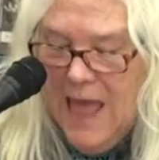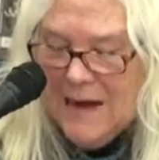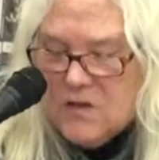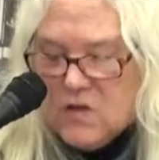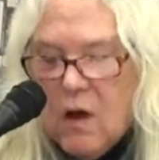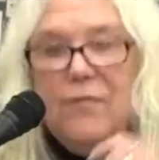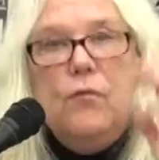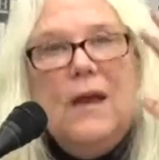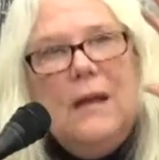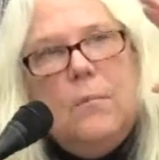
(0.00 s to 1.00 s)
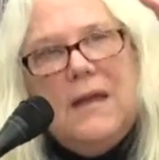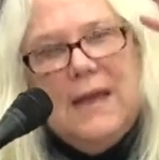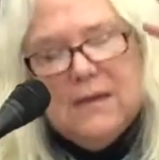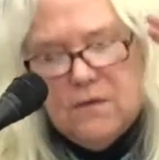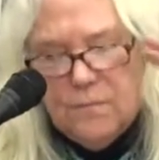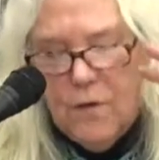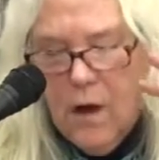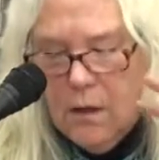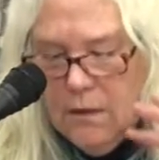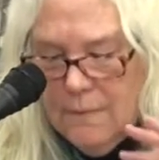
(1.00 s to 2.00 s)
and a soft rain began to
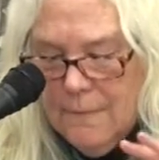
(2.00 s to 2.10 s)
fall.